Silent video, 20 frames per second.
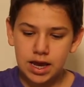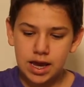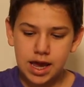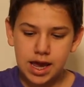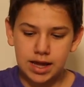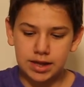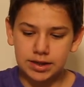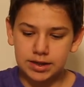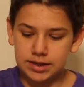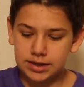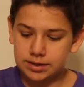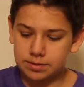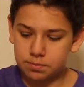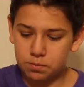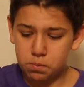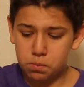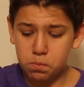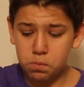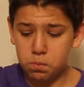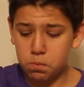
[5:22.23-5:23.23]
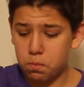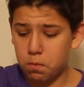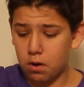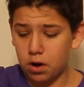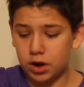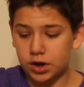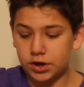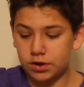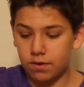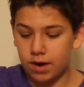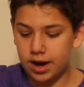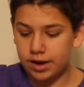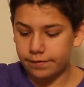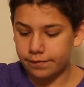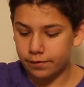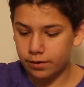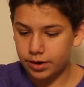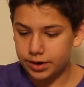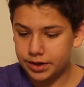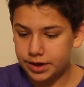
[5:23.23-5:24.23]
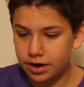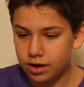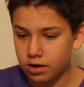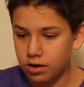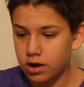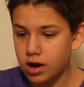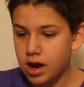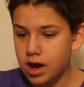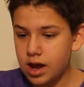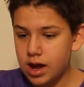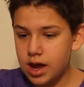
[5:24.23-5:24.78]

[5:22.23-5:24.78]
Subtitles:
It's worked great for a year.